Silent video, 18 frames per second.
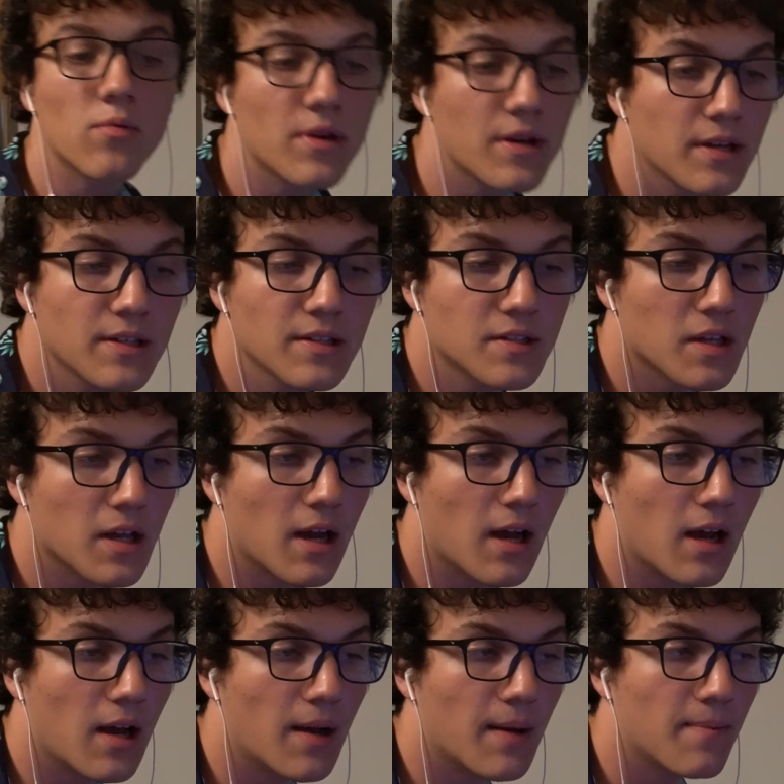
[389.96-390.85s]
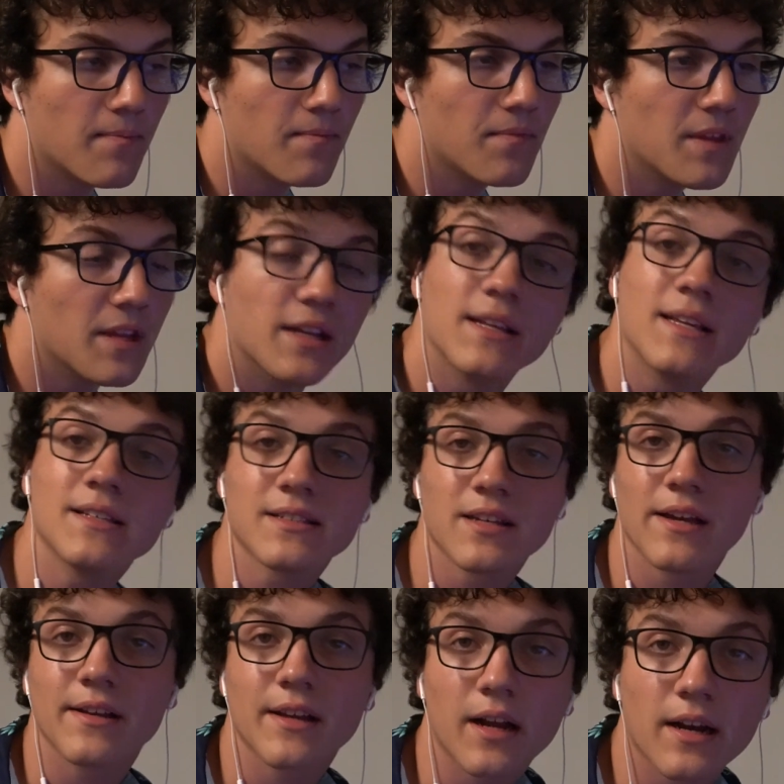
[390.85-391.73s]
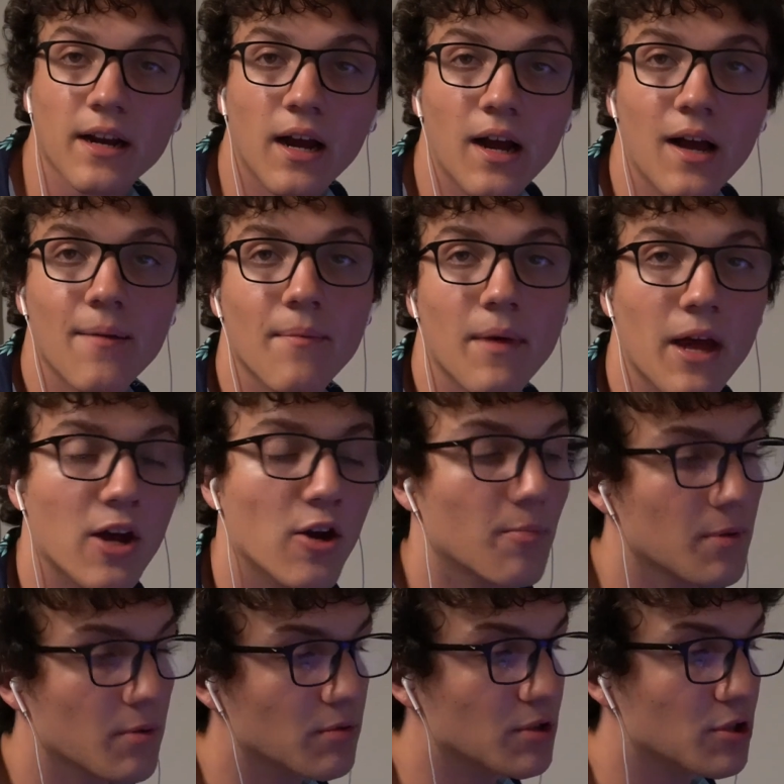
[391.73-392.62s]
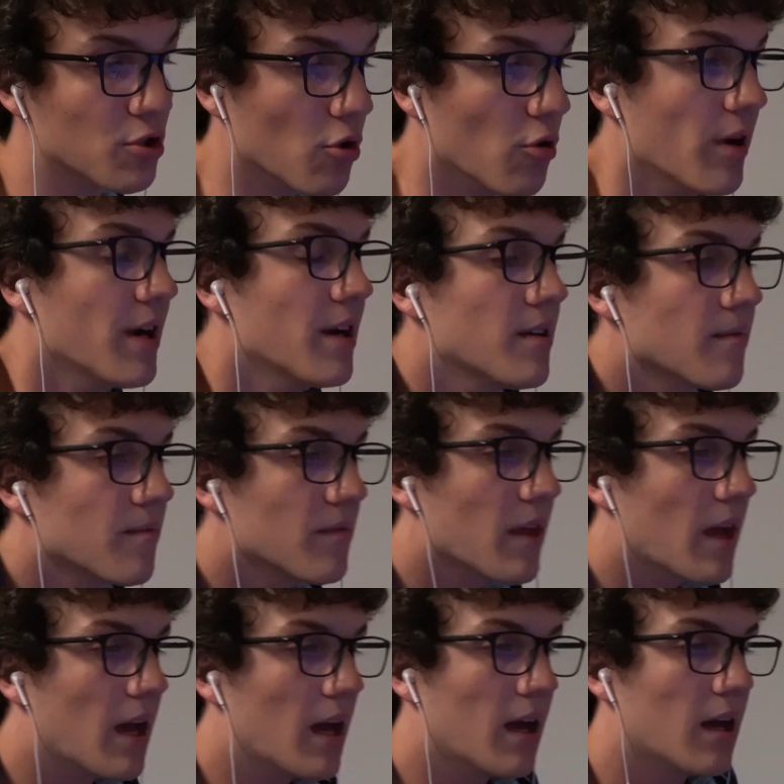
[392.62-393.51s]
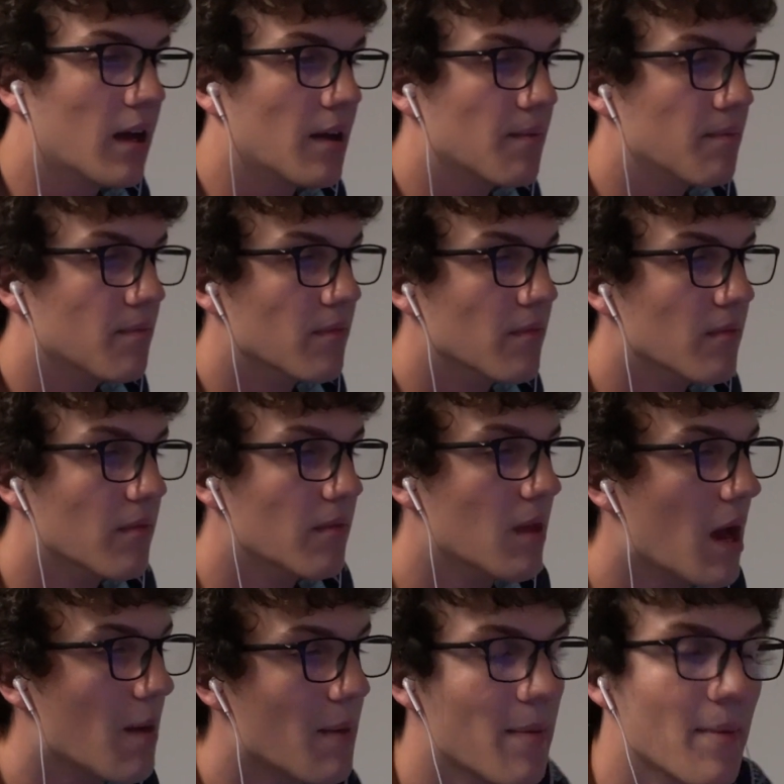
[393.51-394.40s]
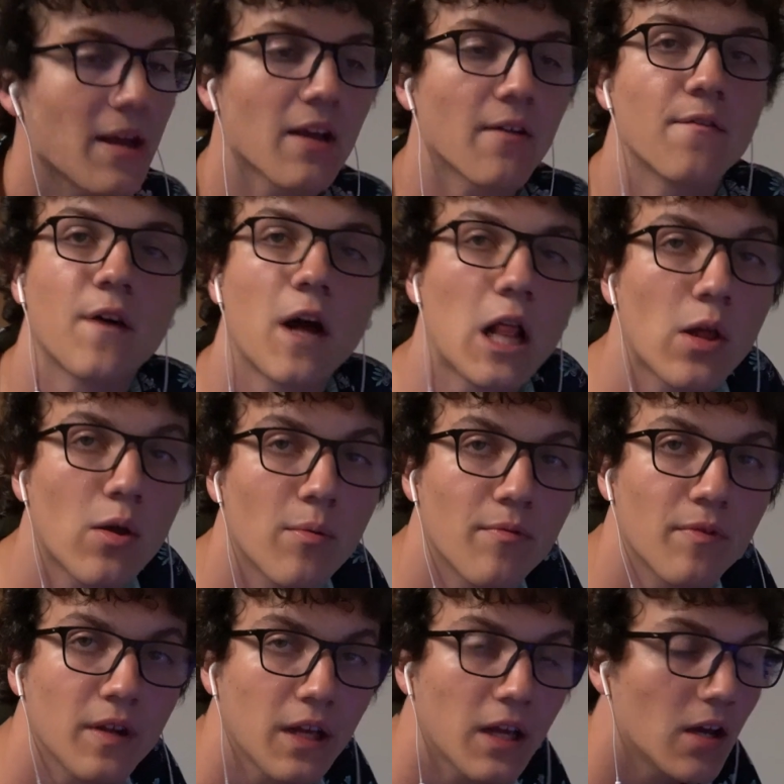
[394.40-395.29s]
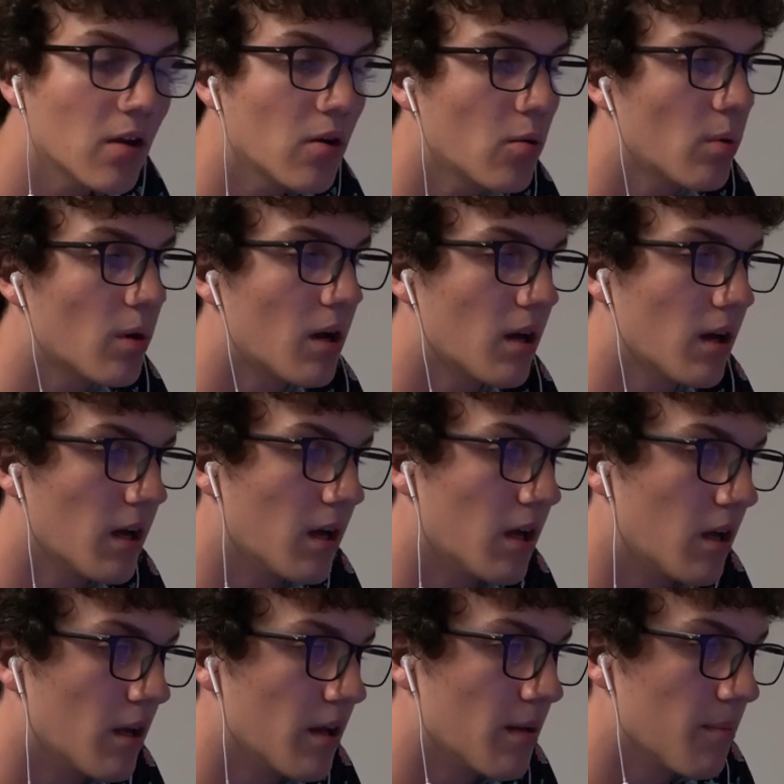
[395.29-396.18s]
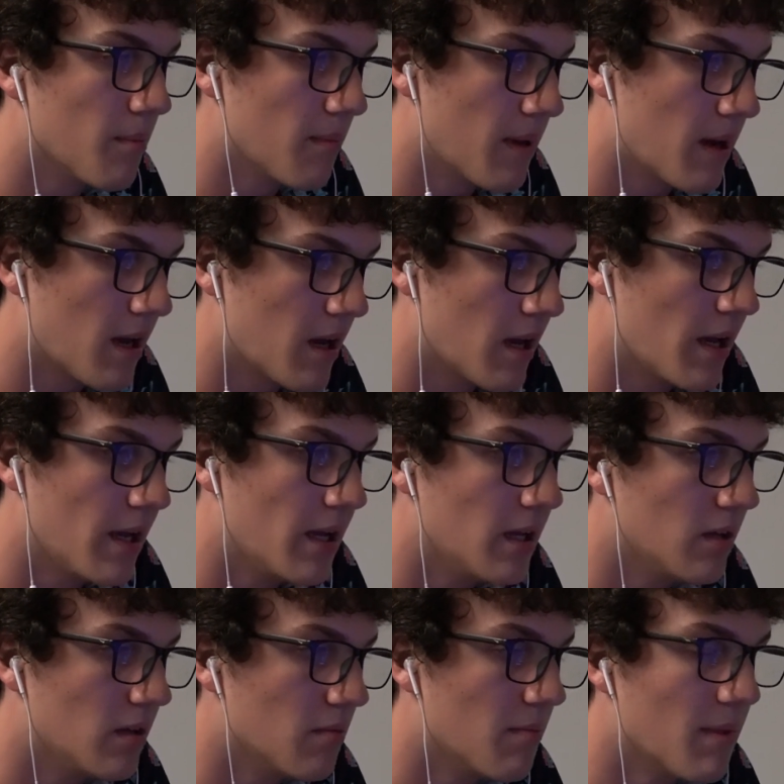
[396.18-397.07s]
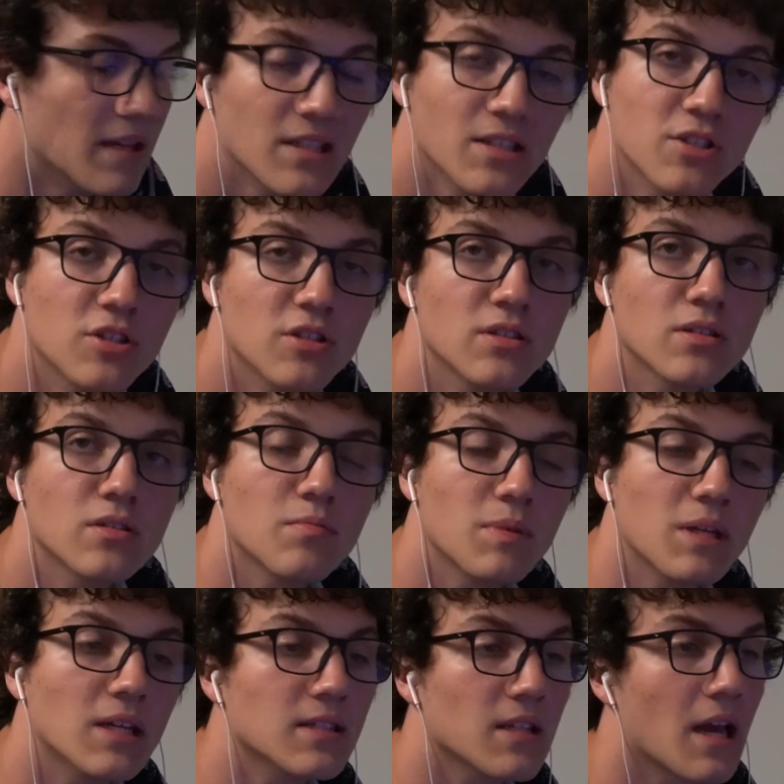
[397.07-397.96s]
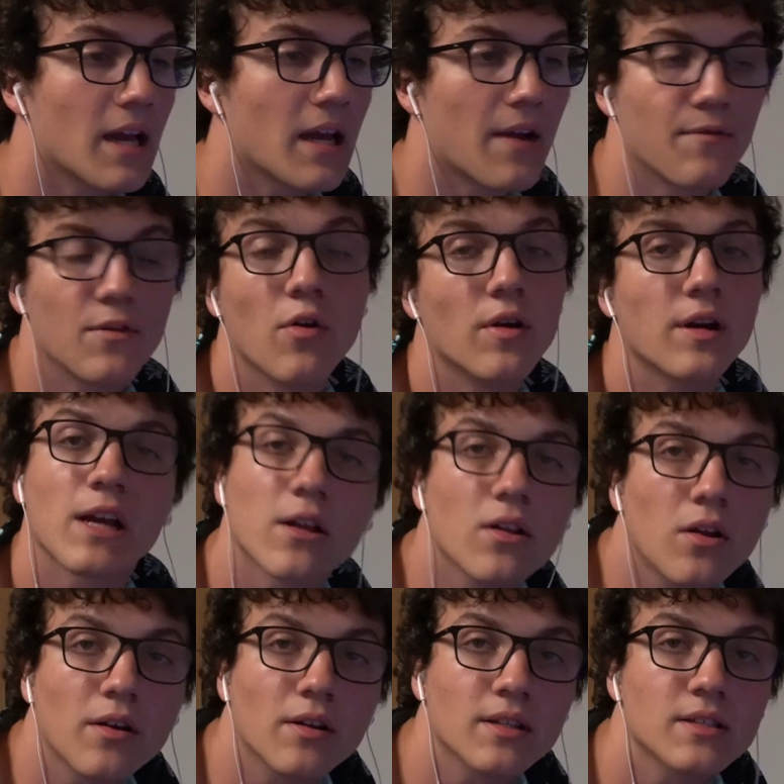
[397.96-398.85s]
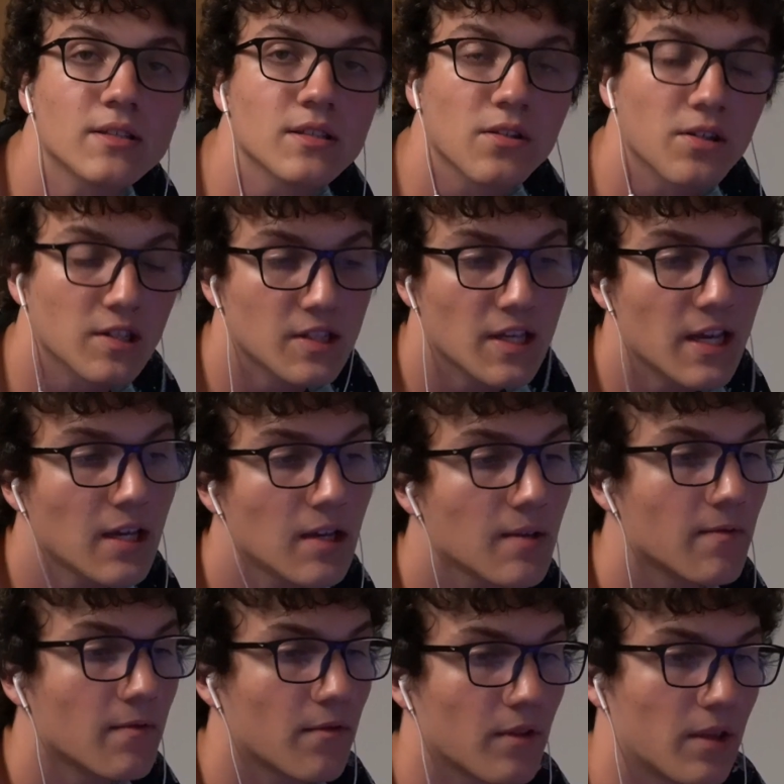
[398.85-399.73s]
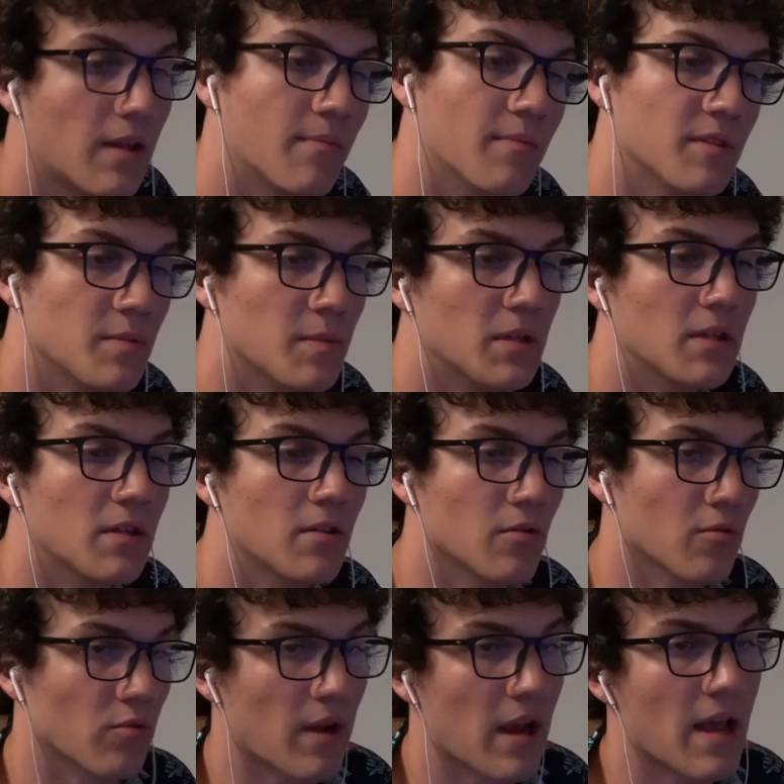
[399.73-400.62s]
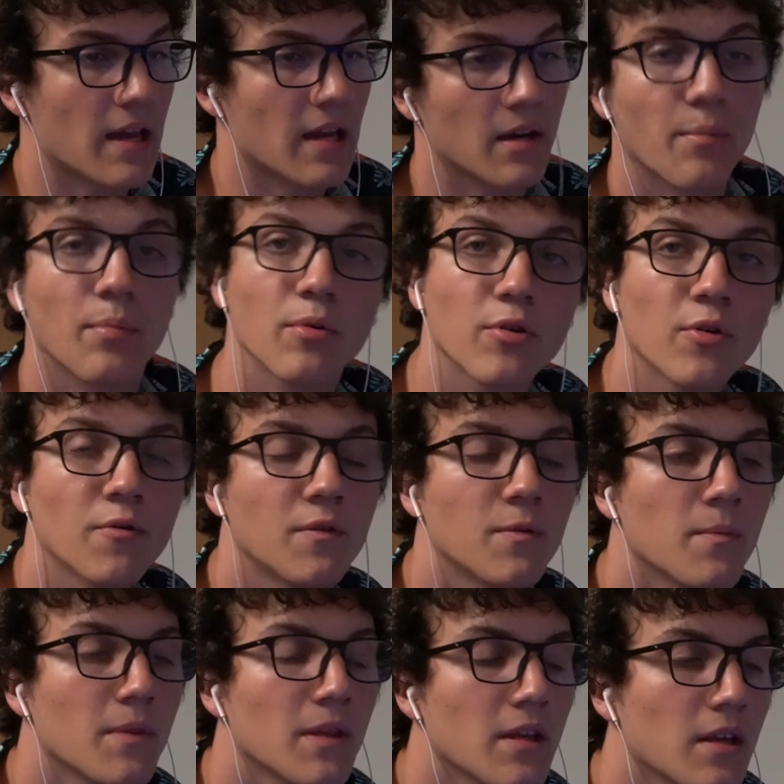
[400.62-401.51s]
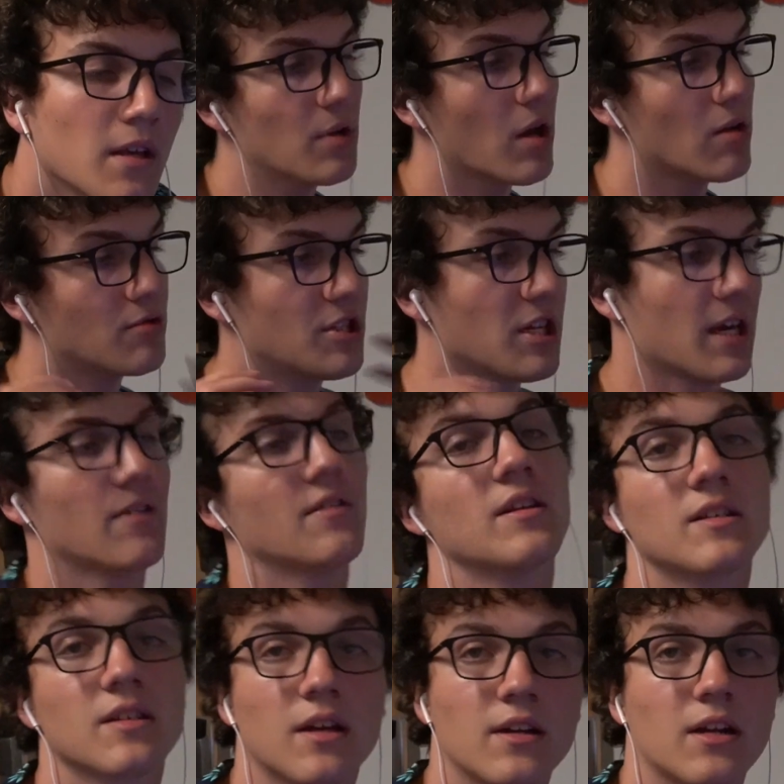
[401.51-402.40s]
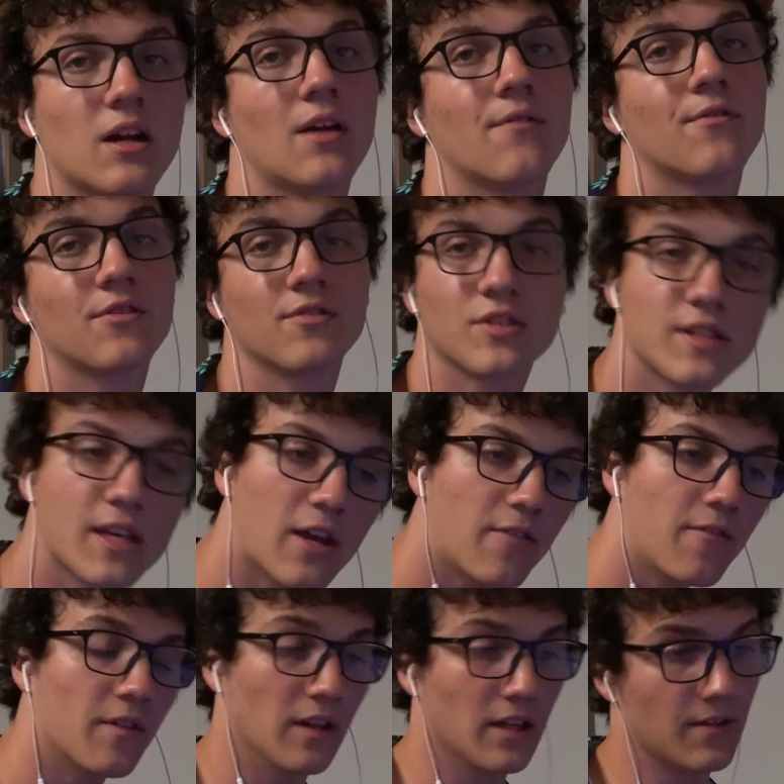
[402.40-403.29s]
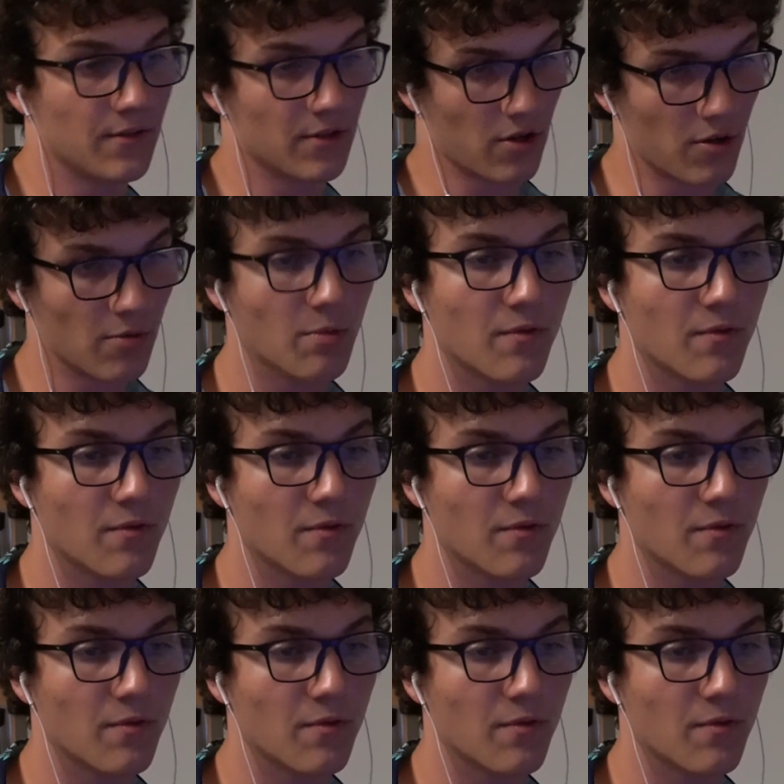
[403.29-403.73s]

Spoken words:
was Nissan.com. I hope you enjoyed. I might make a follow-up video on my messages, because I have no idea how long this is going to take for them to be read and approved. I hope you go check out Nissan.com for yourself and leave your own